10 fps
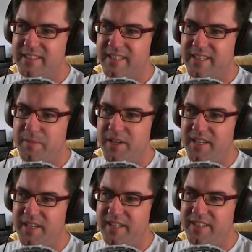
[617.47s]
Come
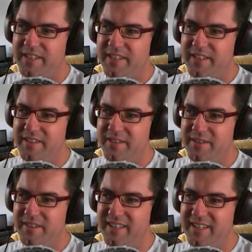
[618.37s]
on, you can
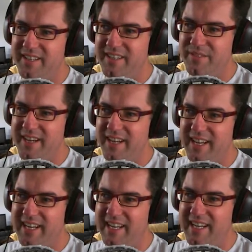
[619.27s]
do it, little
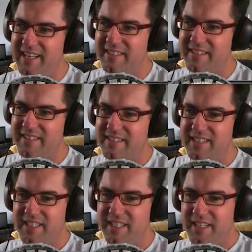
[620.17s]
car.
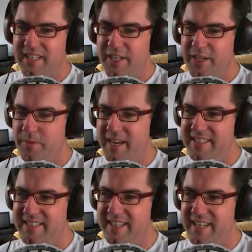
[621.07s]
The
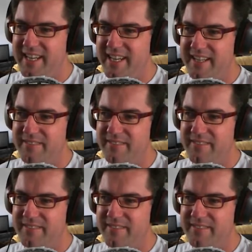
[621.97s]
UAZ.